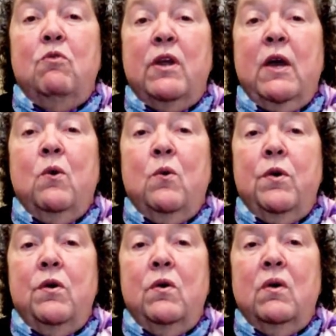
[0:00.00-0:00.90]
of what I
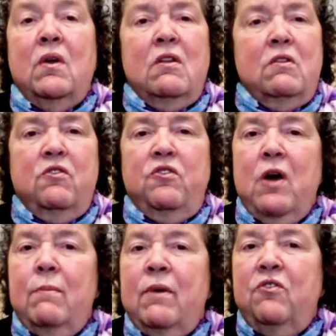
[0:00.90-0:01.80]
owe you. There's
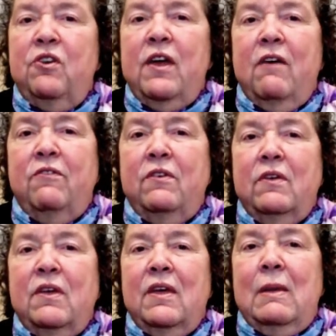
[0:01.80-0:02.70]
not much left,
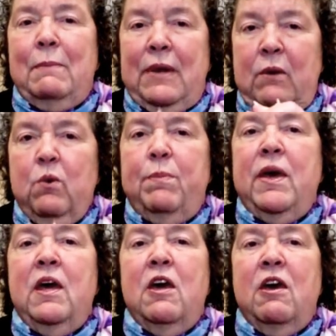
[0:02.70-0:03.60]
but I will
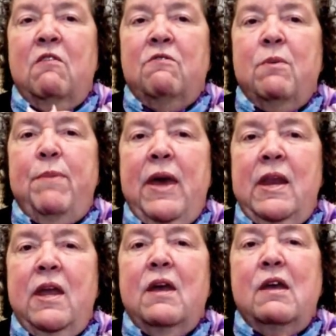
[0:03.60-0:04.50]
pay every
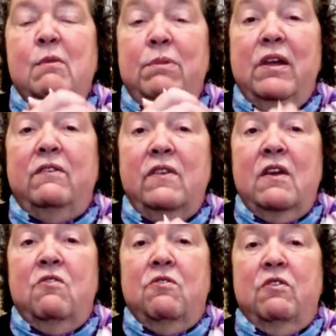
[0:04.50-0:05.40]
penny plus
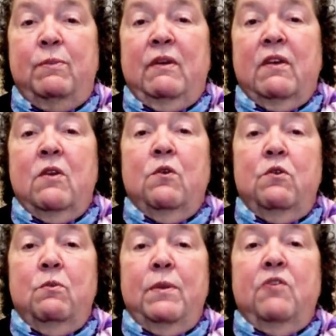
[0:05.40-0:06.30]
interest because I know
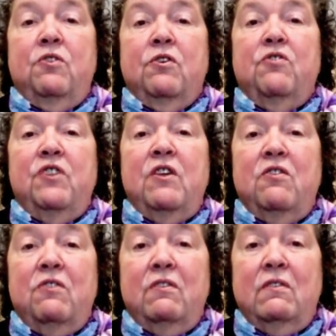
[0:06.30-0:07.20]
you'd be charged
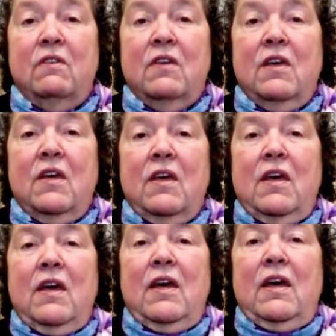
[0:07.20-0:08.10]
interest.
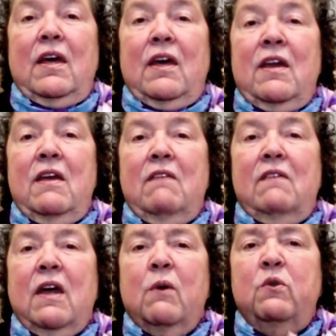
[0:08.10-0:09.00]
And he
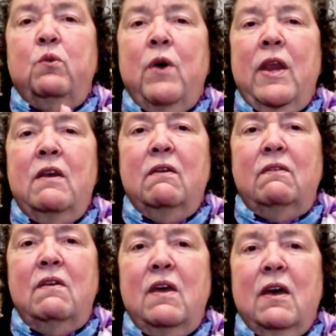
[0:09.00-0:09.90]
said, I was waiting to
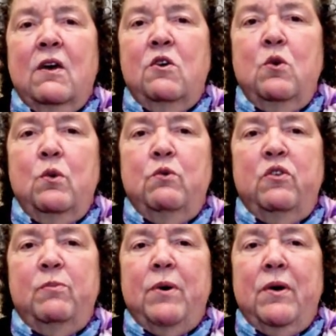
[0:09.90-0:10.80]
see how you would
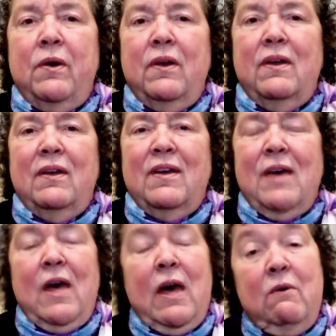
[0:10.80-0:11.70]
respond.
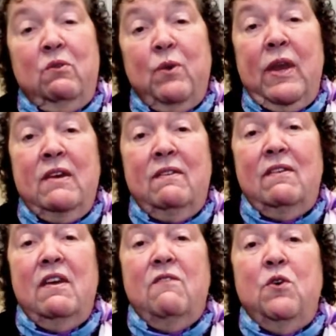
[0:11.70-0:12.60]
I was waiting to
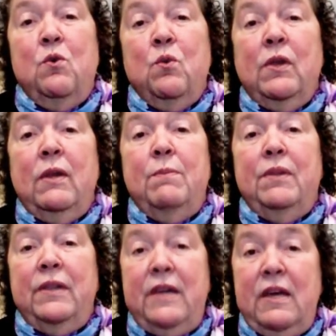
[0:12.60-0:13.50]
see if you really
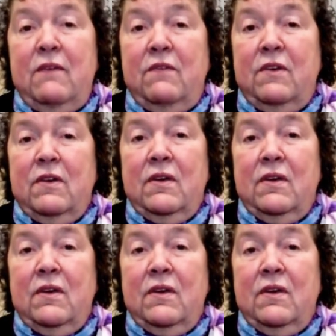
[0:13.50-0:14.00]
believed